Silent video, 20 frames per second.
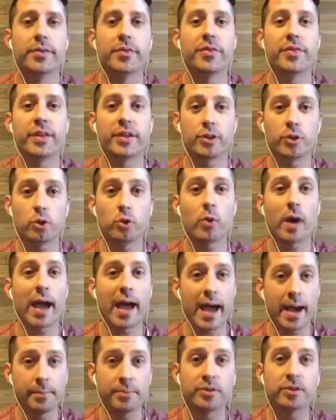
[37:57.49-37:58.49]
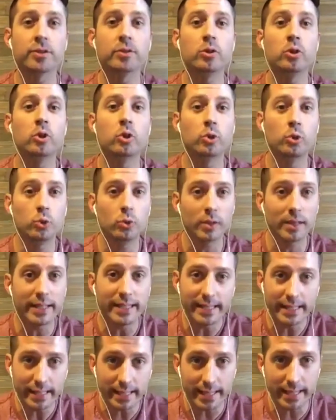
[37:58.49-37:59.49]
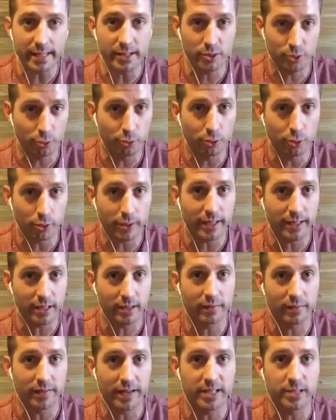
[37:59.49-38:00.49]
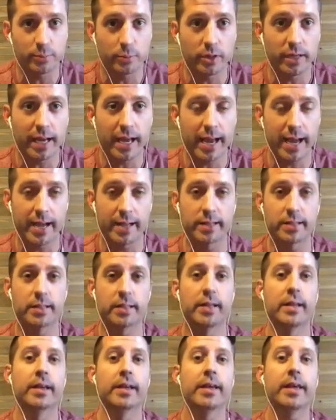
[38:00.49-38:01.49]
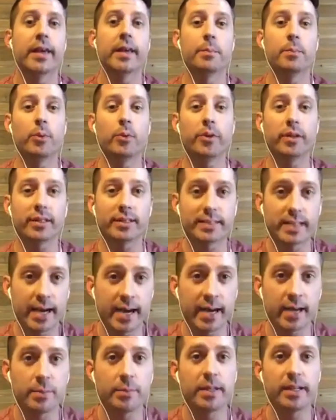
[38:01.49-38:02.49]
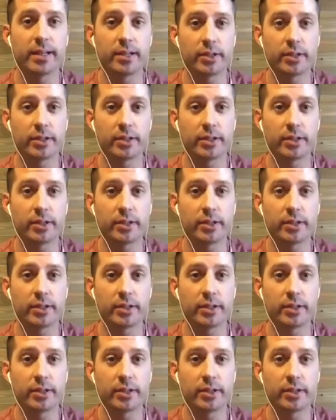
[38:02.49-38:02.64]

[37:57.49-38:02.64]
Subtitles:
then you absolutely need to look into Facebook ads and putting time and